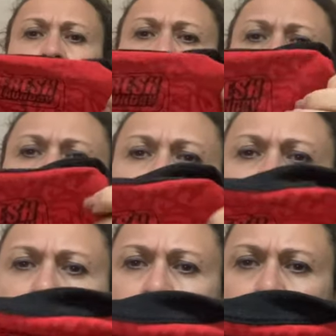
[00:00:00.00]
company
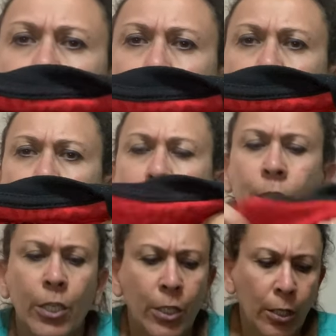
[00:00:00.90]
called Fresh
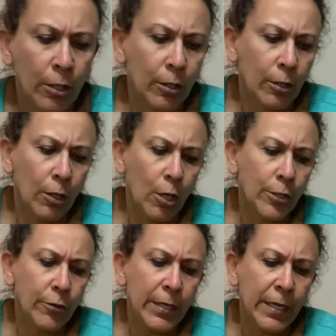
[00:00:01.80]

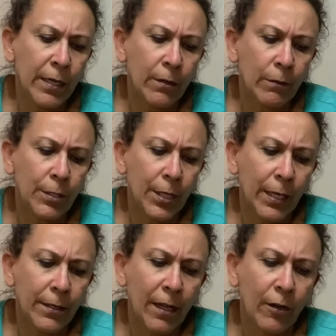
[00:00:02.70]
Laundry, which I
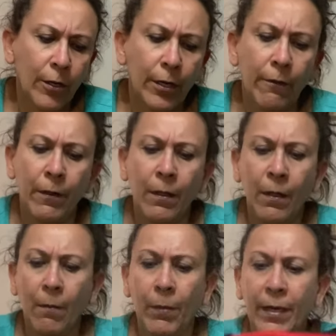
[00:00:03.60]
had not heard of,
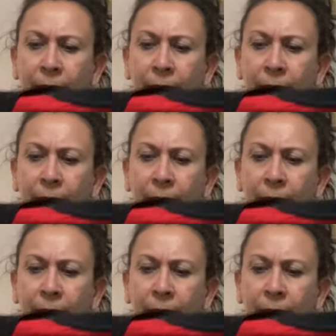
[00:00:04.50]
but